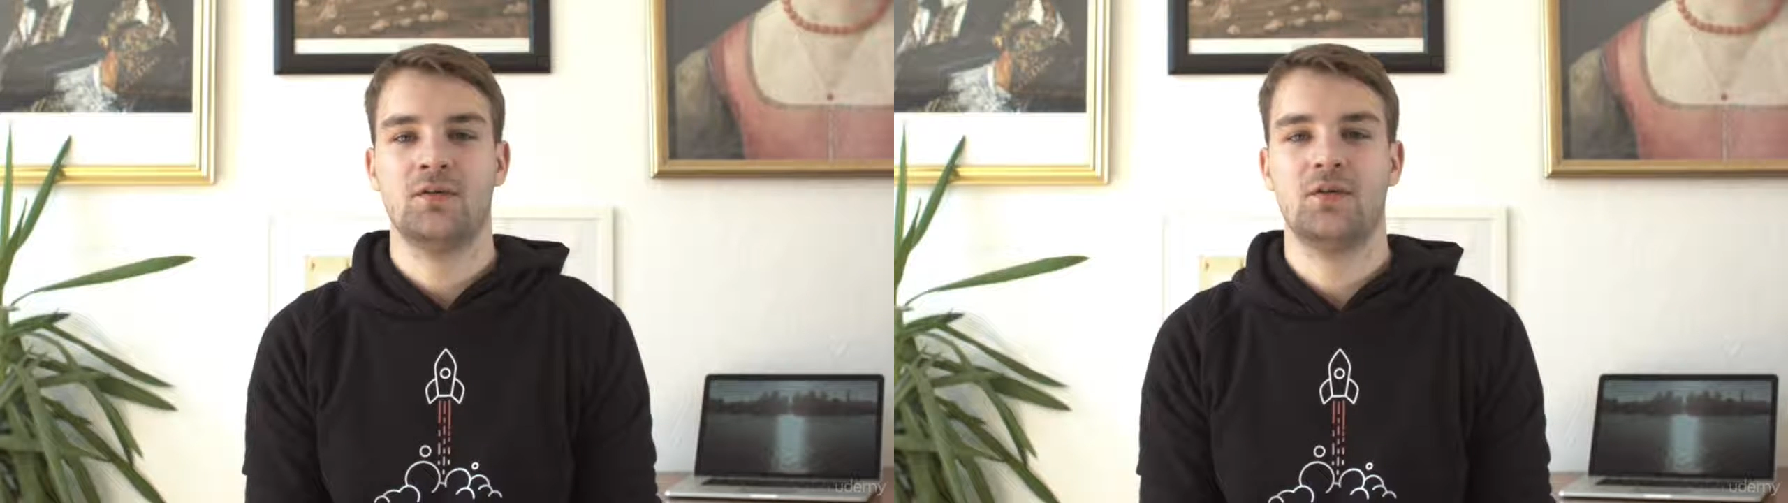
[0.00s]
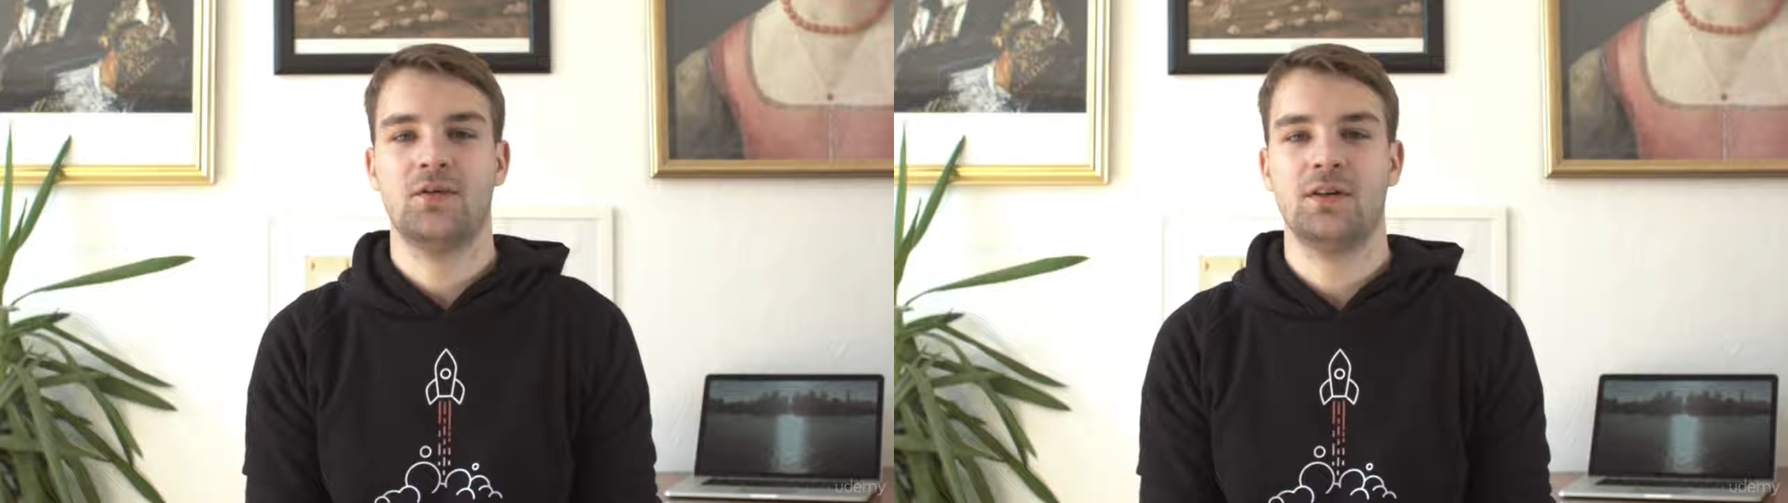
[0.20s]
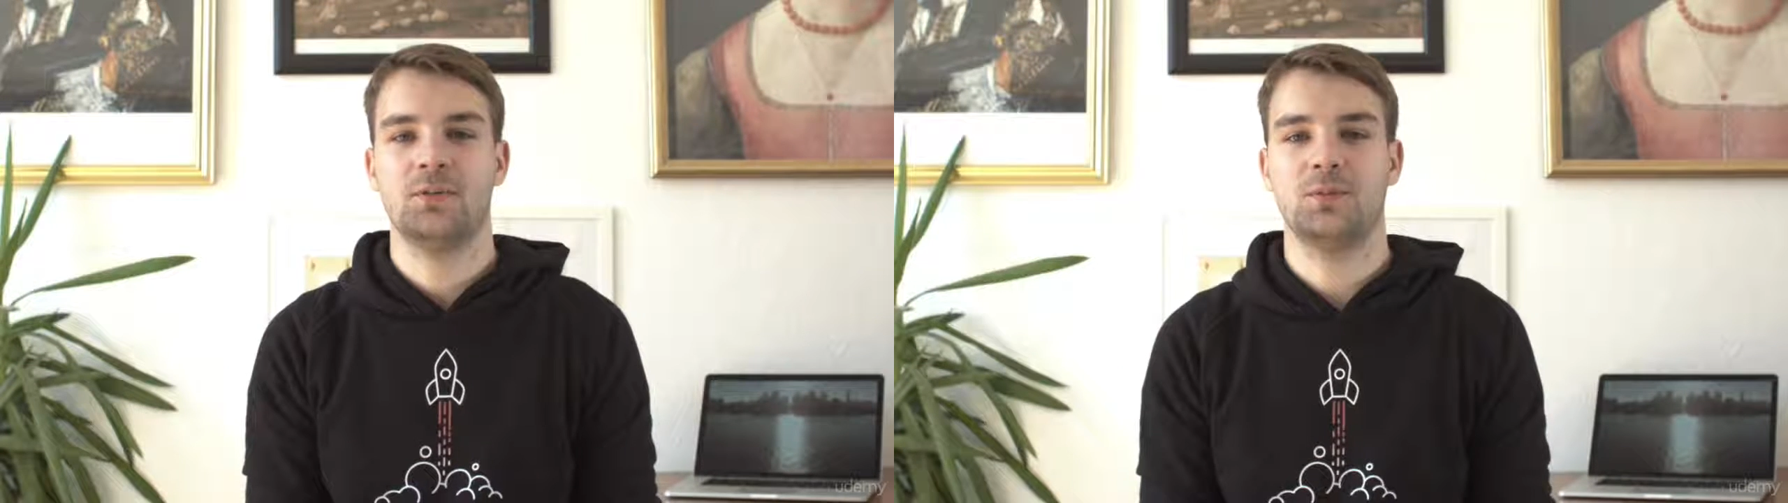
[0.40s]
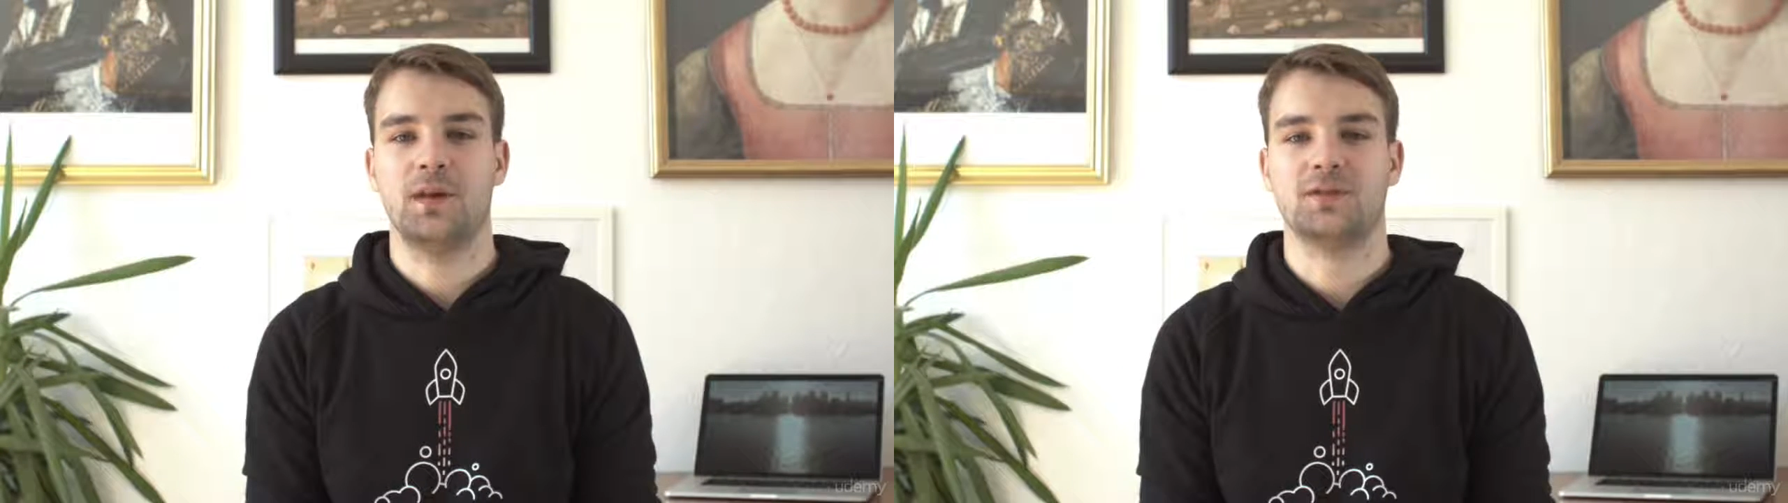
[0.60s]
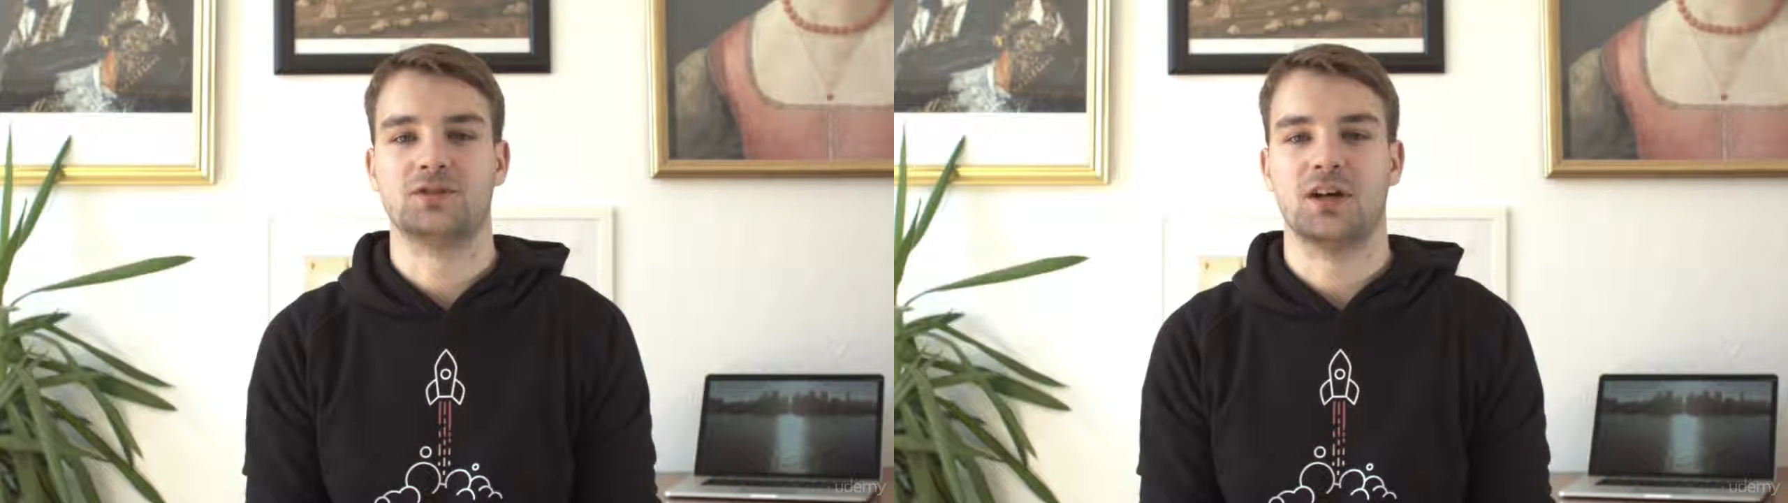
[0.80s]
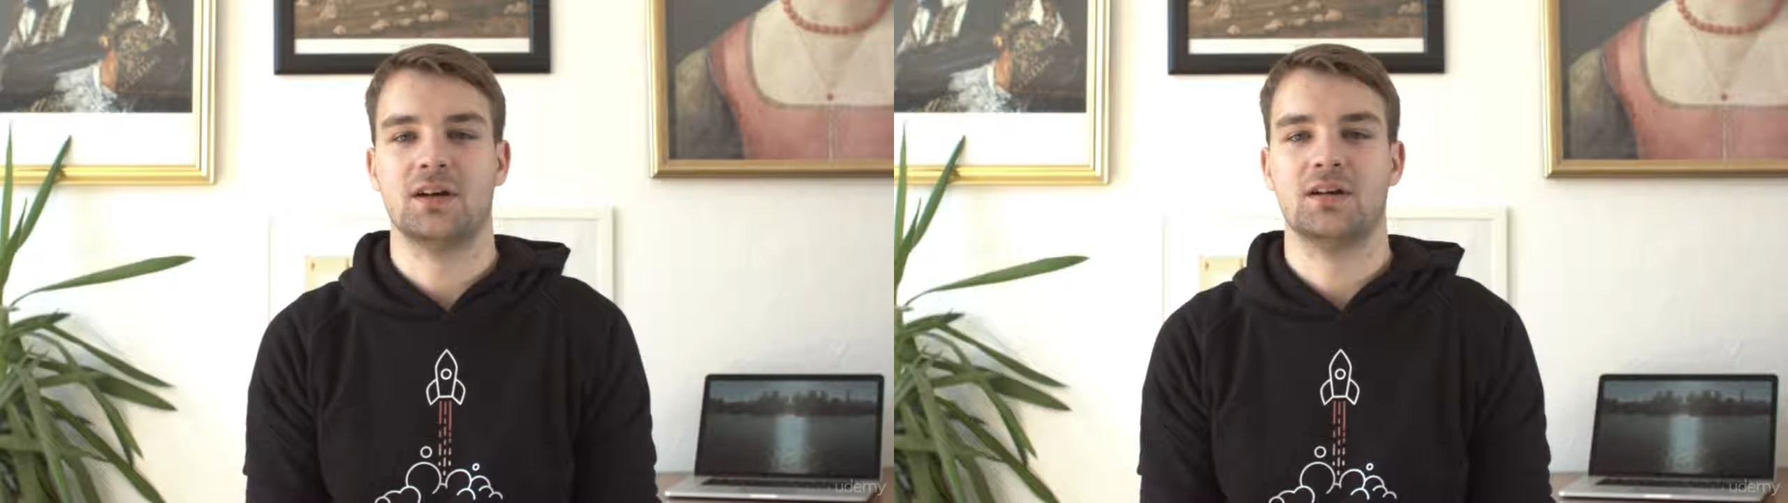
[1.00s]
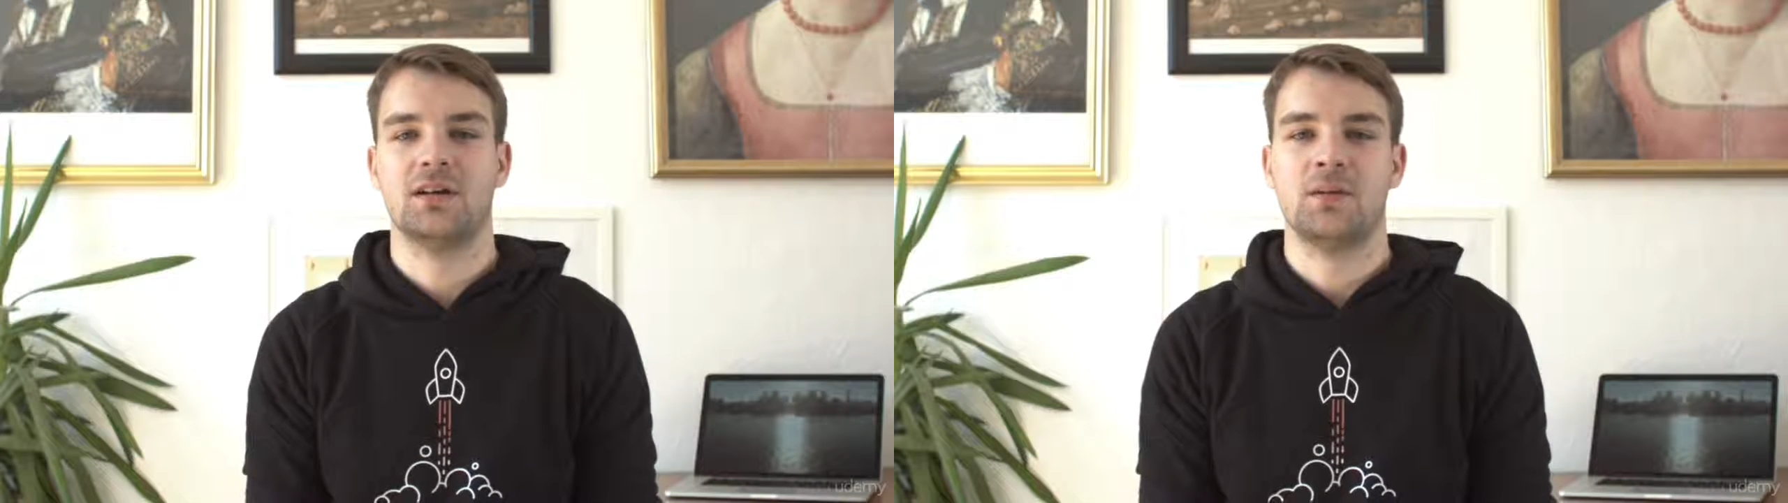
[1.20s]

for Facebook Messenger